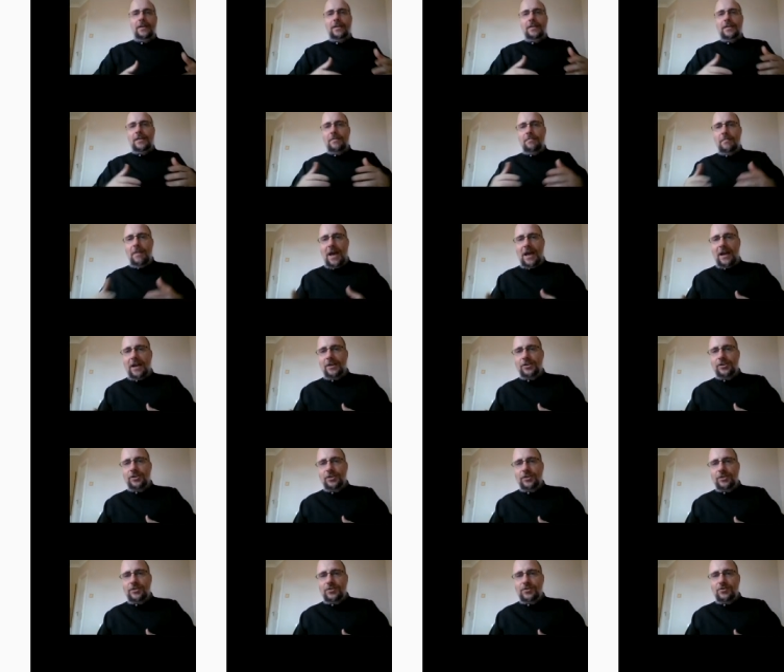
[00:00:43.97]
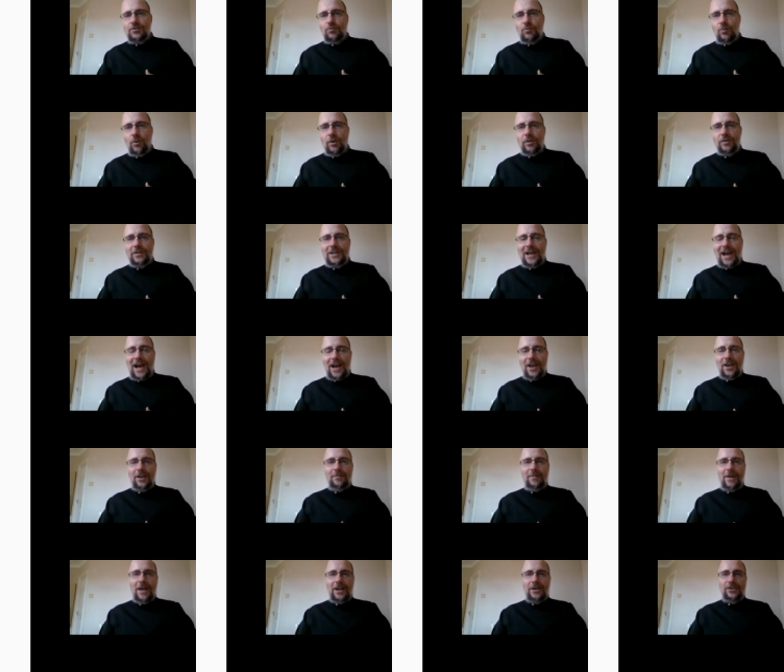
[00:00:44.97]
the managers want
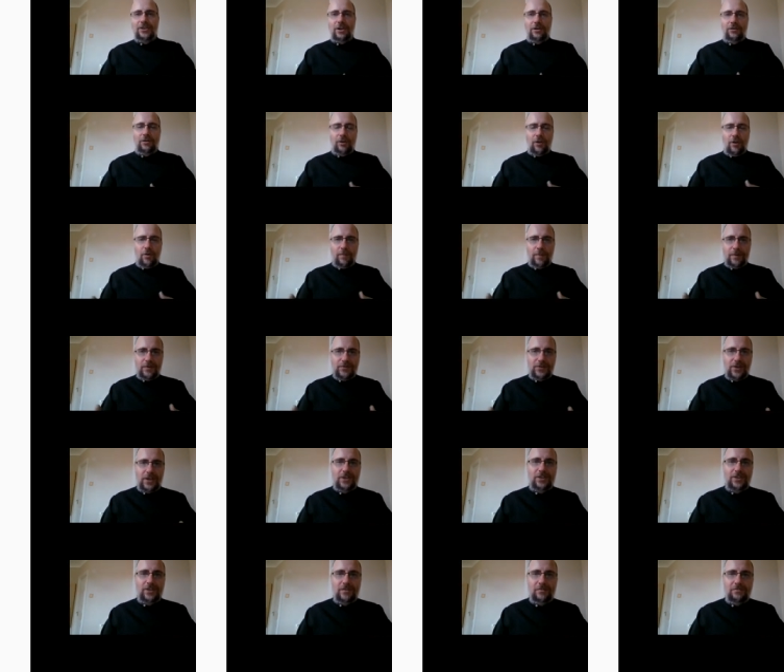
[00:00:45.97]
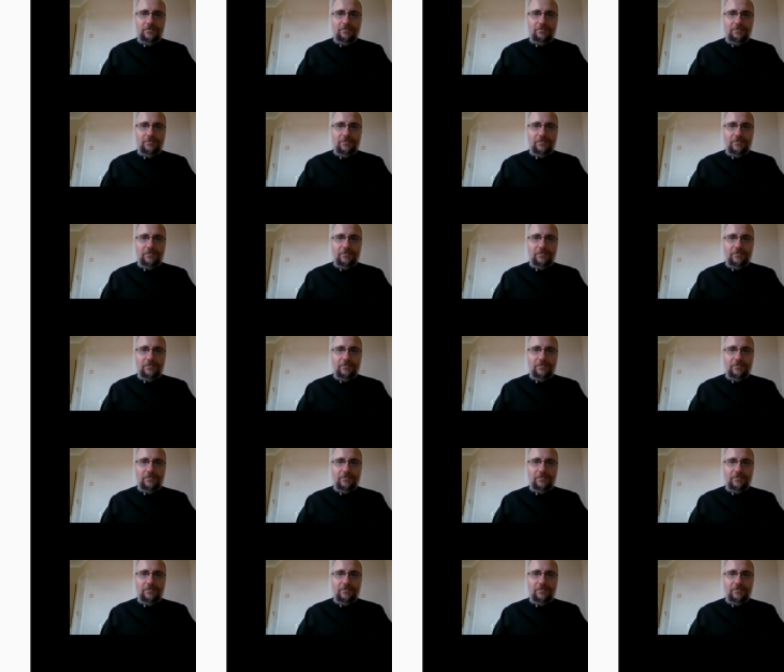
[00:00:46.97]
higher managerial compensation,